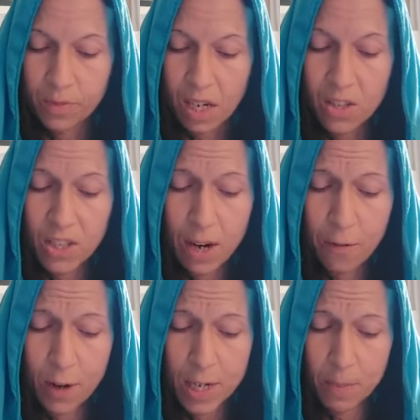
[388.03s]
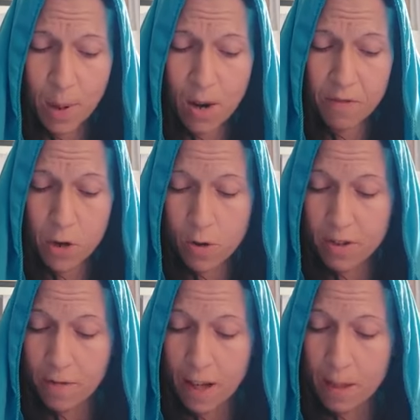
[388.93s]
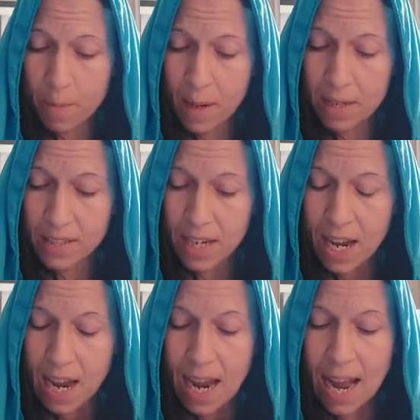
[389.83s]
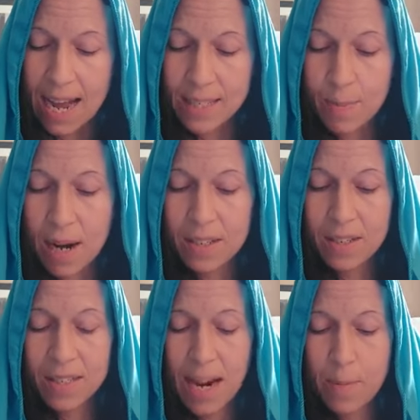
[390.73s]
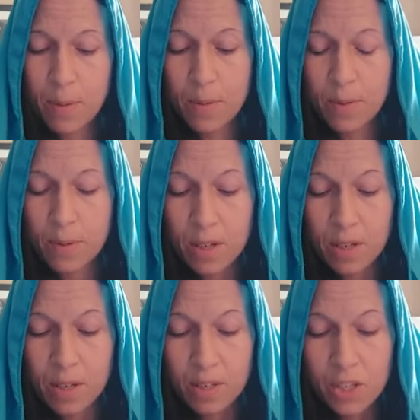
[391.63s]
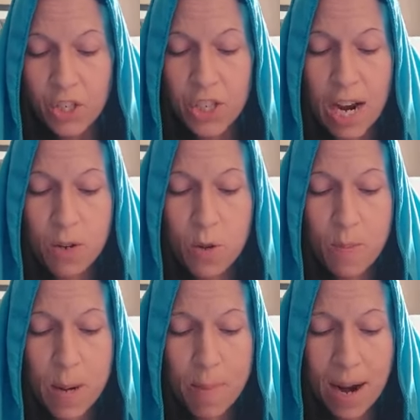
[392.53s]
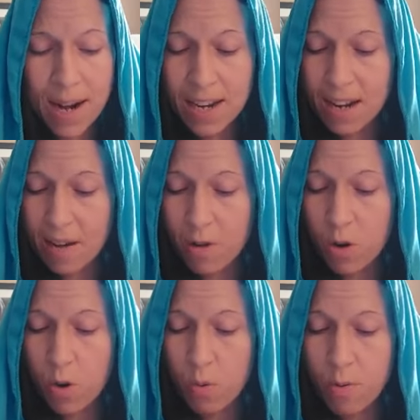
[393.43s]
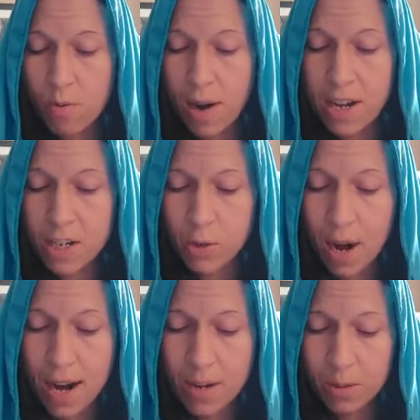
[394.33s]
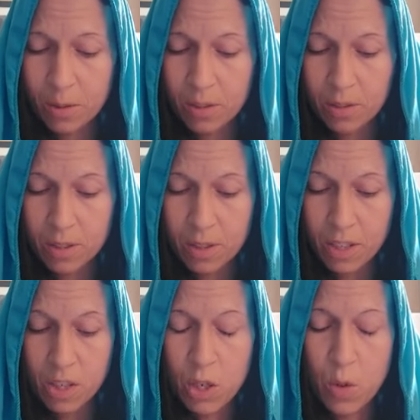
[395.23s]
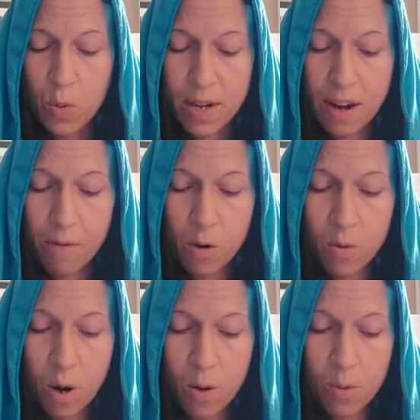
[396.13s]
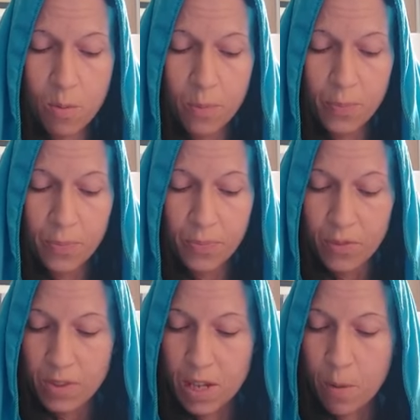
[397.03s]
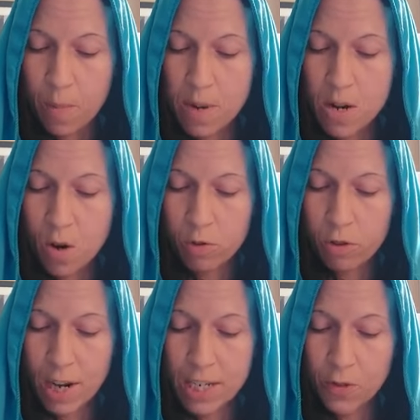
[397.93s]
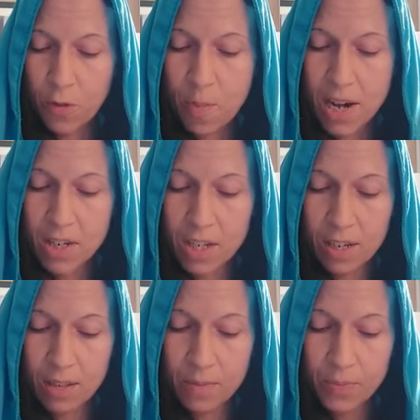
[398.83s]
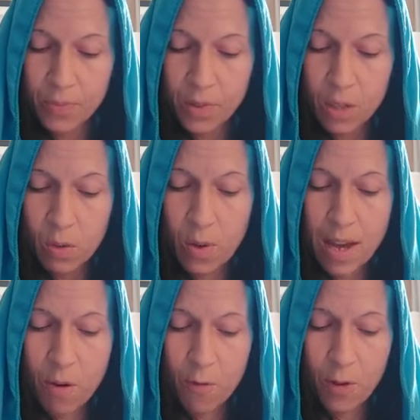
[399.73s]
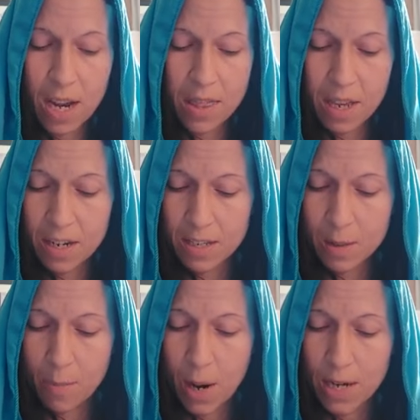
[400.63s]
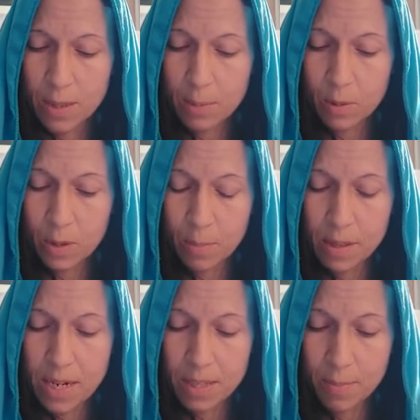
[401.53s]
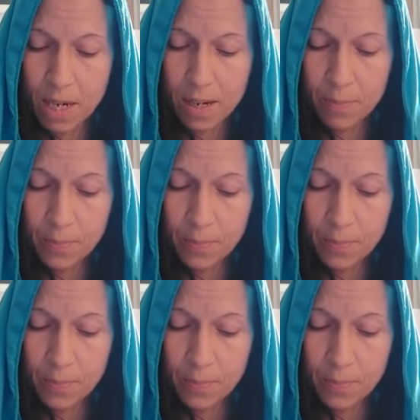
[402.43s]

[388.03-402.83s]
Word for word: Suffering is part of your development as my disciple. Shall you be mine and never go through any trials? You would never grow. There would be no transformation. Without faith, it is impossible to please me.